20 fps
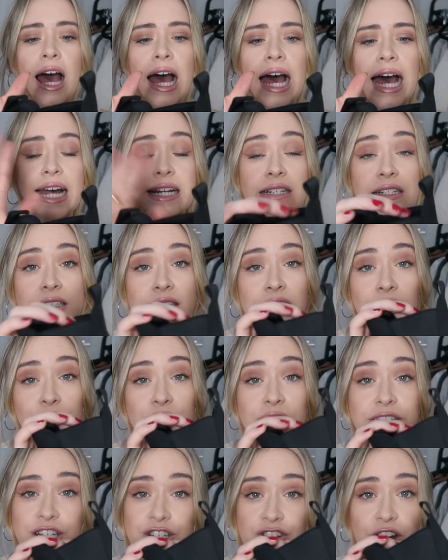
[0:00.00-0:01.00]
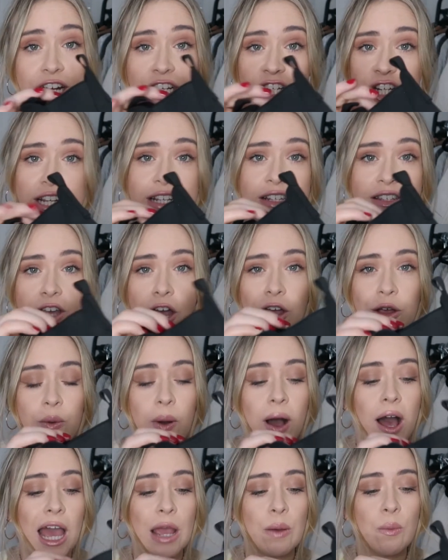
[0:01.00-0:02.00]
and they're really stretchy,
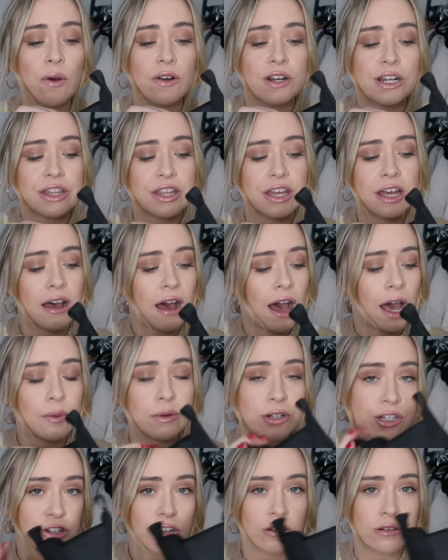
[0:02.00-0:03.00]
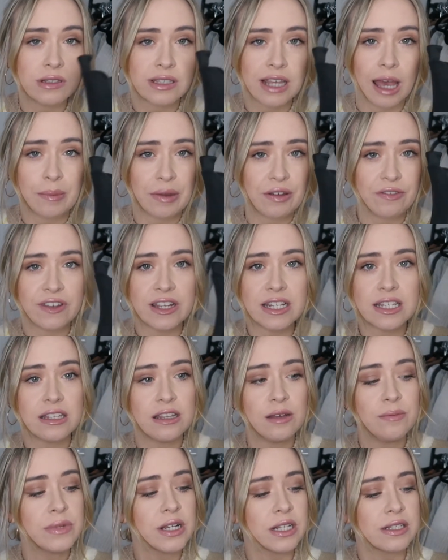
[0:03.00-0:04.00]
so I worried that I would struggle to get my feet in
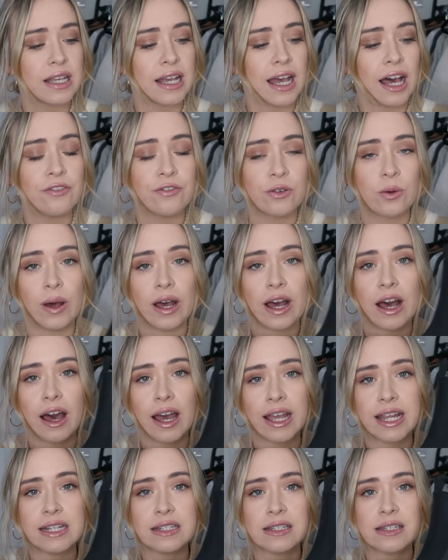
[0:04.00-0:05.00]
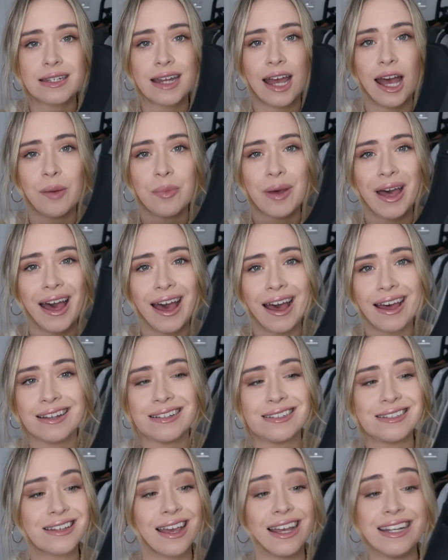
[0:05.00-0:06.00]
them because I have quite a high instep,
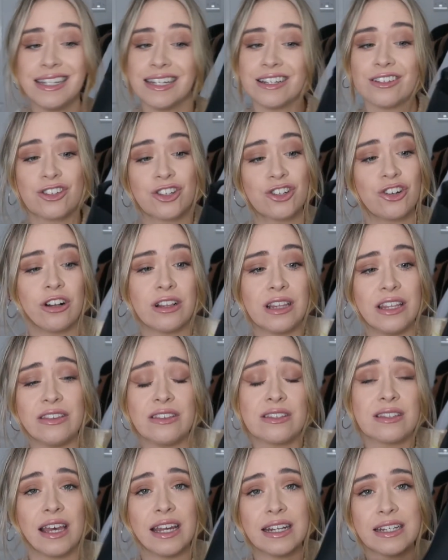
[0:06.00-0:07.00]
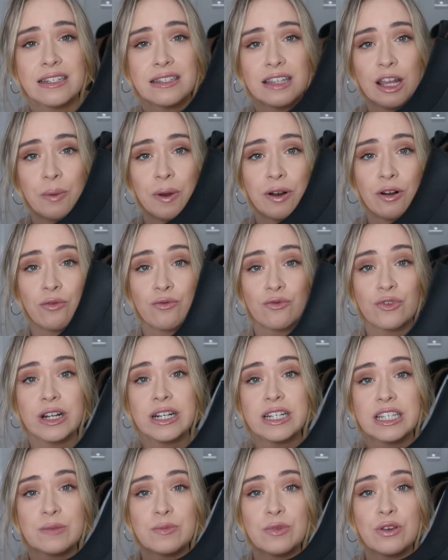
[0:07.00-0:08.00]
and I didn't struggle in the slightest. They went on
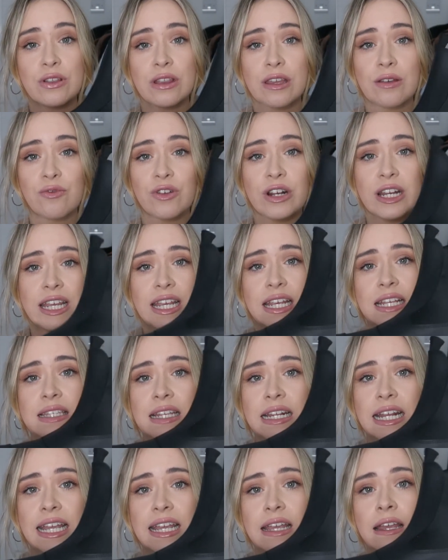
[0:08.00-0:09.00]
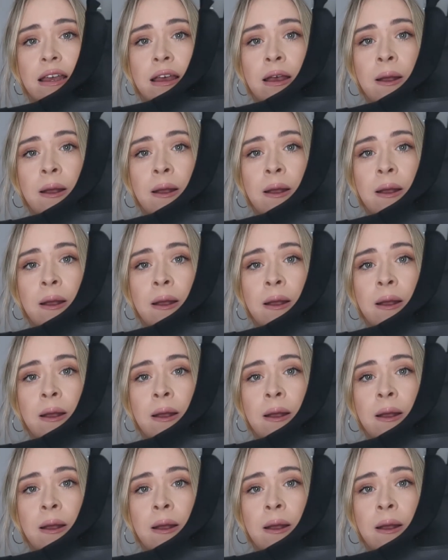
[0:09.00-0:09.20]
really smoothly and really easily.